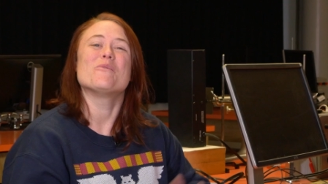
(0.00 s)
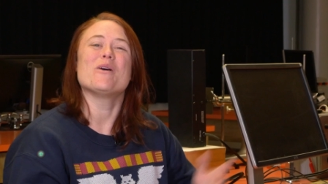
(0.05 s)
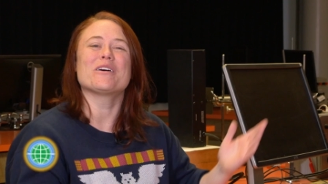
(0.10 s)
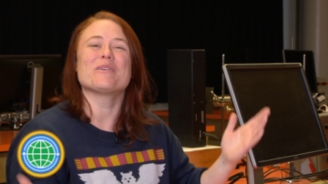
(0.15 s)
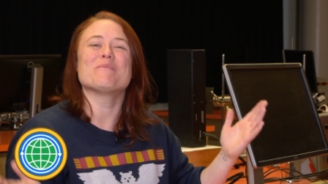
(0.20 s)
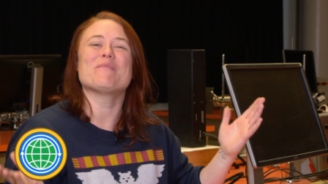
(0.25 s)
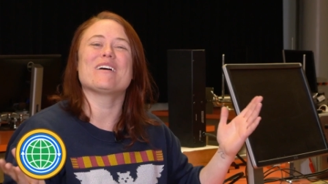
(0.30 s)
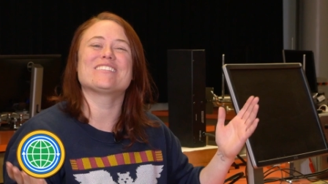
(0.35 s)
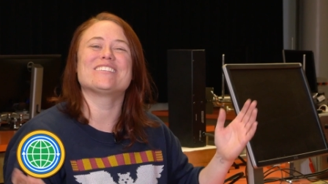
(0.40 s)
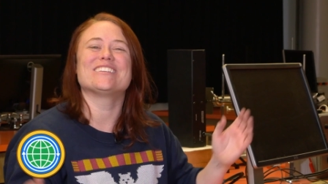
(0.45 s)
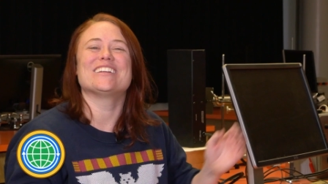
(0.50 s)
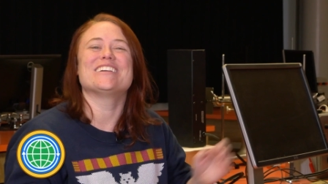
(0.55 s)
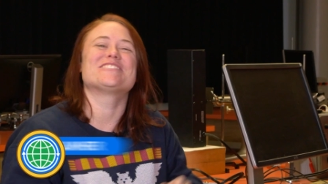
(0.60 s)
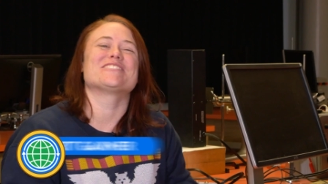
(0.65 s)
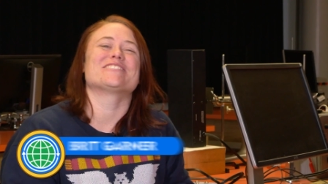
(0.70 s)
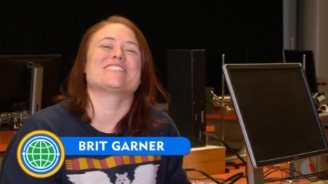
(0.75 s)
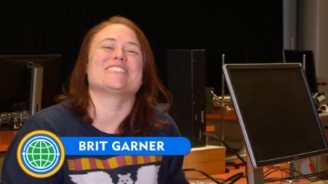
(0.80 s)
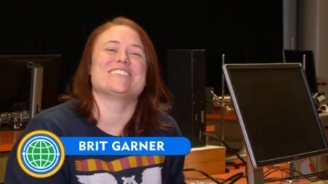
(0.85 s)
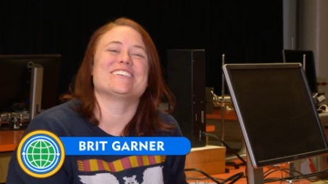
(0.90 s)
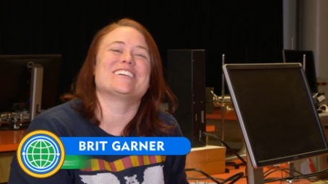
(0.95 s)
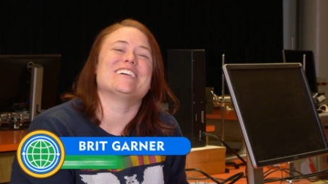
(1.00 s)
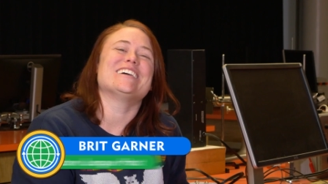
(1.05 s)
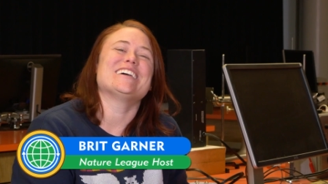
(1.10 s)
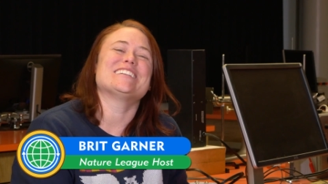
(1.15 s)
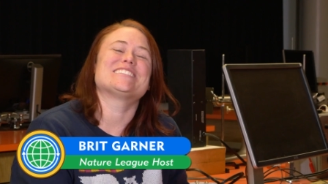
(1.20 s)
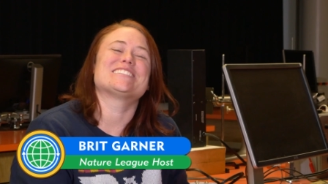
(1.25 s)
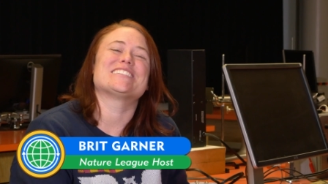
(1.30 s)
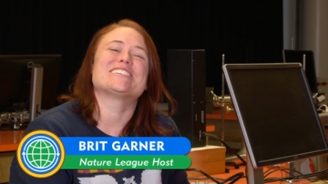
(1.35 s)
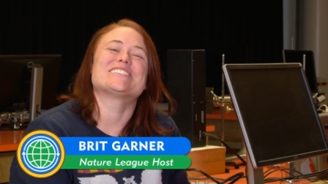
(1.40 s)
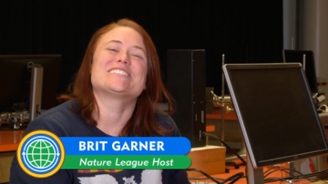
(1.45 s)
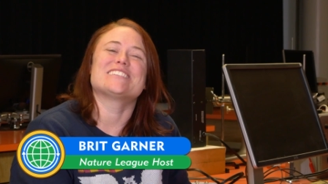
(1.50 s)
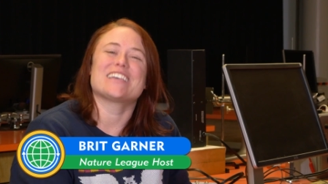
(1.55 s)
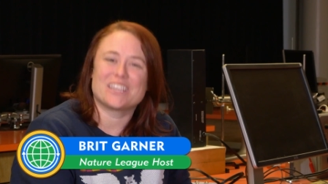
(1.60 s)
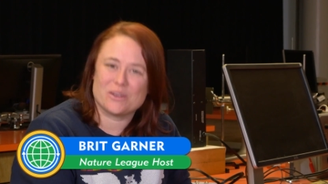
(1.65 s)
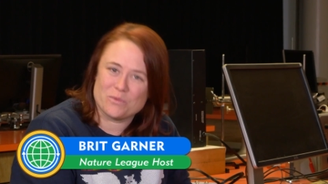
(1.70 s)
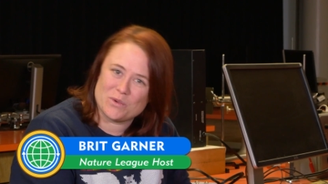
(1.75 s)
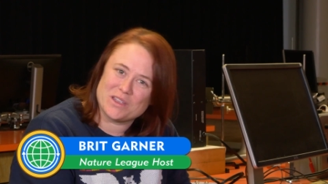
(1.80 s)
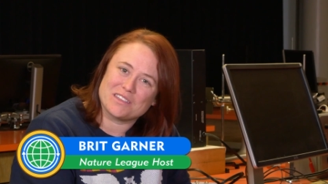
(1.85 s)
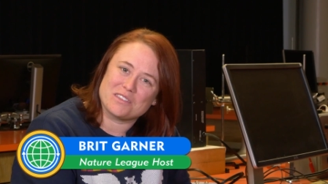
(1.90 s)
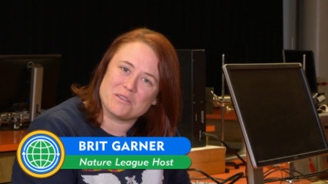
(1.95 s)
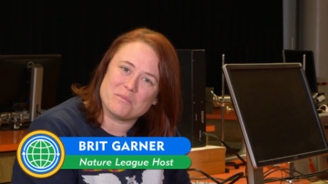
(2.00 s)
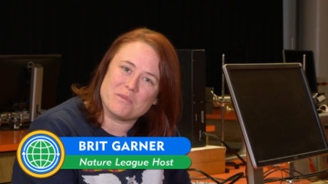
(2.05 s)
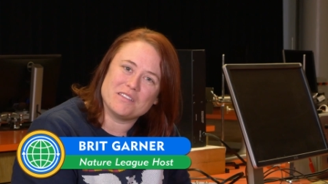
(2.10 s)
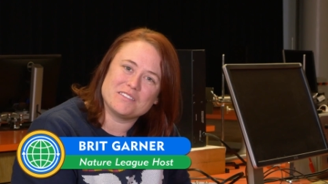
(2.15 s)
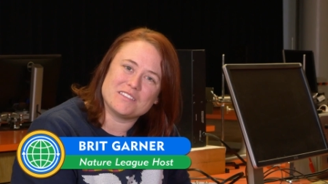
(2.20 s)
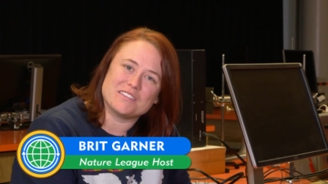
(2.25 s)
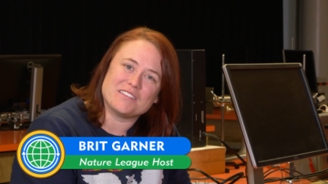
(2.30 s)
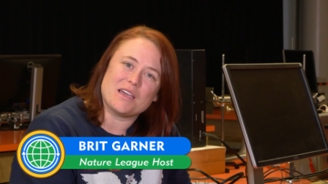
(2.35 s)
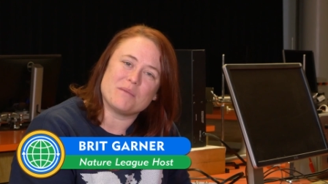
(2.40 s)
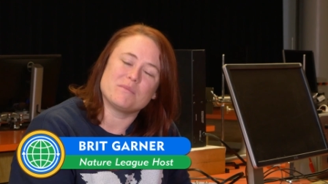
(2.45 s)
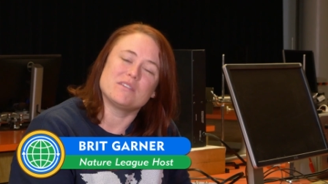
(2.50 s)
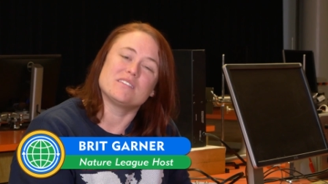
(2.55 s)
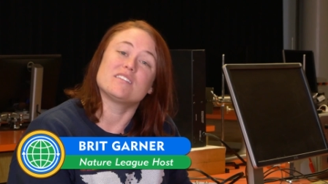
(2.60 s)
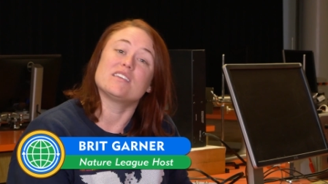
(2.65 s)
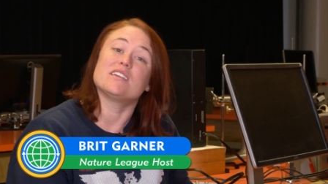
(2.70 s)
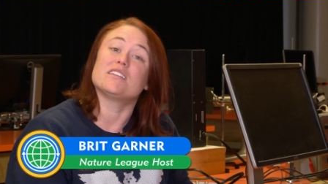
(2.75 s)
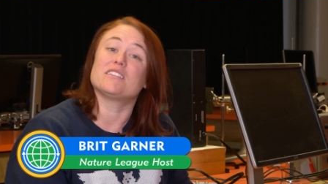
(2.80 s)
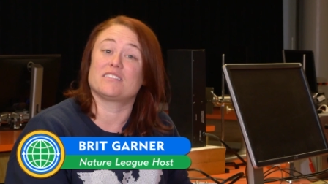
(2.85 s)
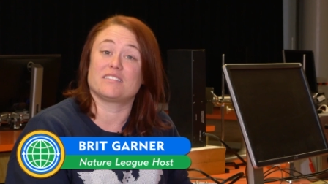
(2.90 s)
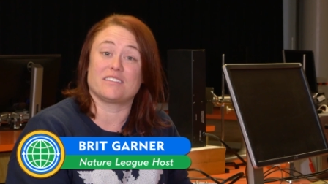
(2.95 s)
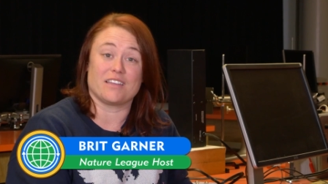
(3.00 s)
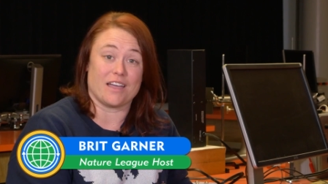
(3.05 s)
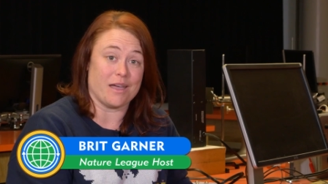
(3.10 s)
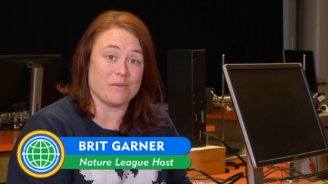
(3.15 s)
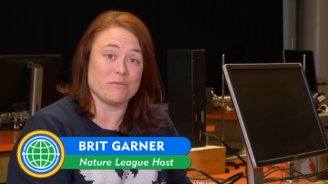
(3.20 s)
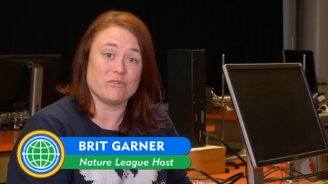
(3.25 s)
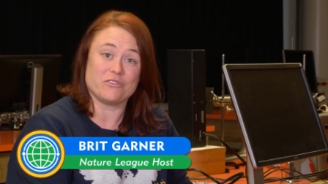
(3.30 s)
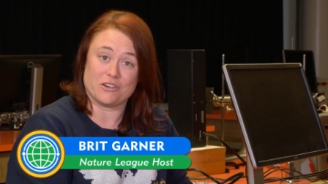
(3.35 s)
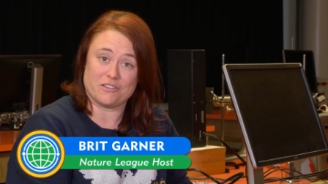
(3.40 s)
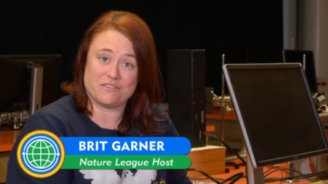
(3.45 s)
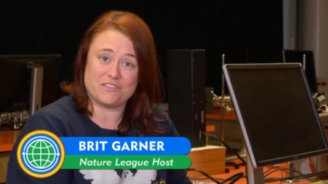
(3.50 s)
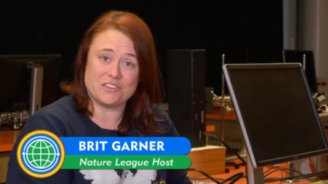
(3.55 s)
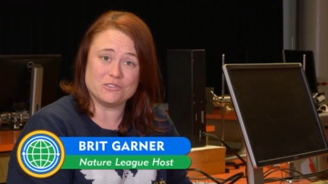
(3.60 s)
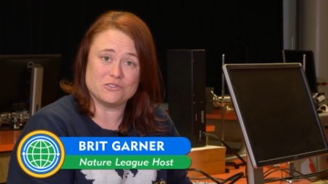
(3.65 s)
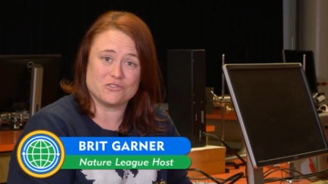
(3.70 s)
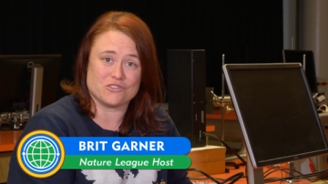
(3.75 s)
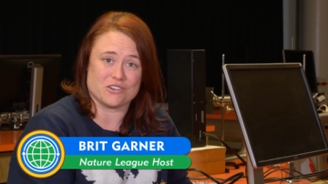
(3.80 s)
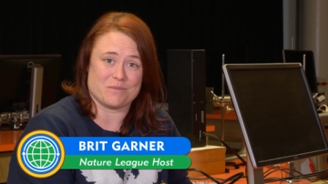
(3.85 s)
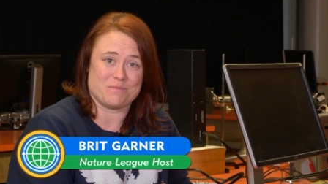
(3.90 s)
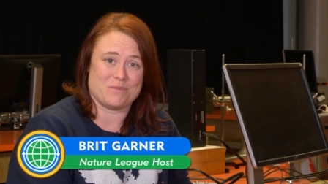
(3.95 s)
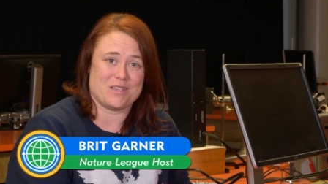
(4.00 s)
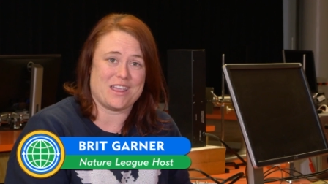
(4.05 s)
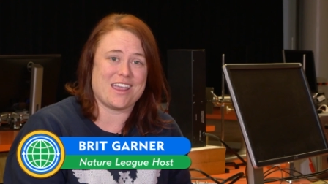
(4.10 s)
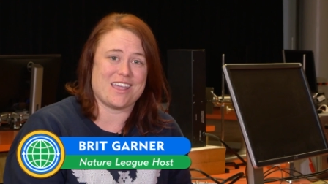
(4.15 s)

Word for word: Welcome back to Nature League. It's the second week of the month, and that means it is time for a field trip.